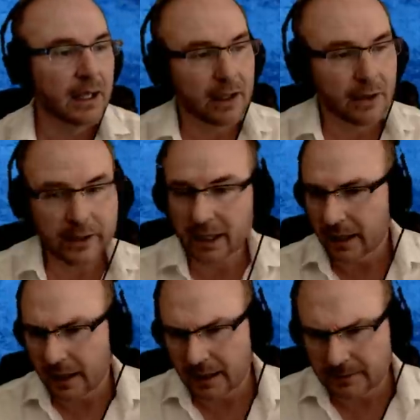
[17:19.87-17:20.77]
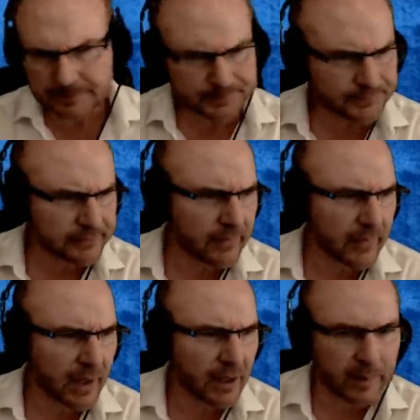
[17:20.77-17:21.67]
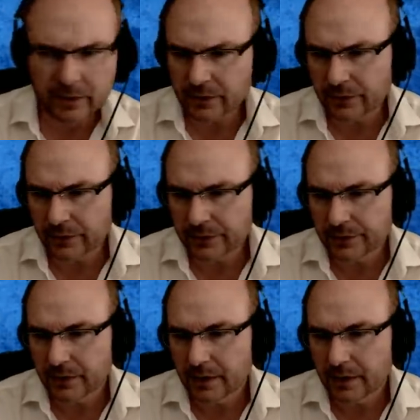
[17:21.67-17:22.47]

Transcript: Okay, um, how am I going to do this?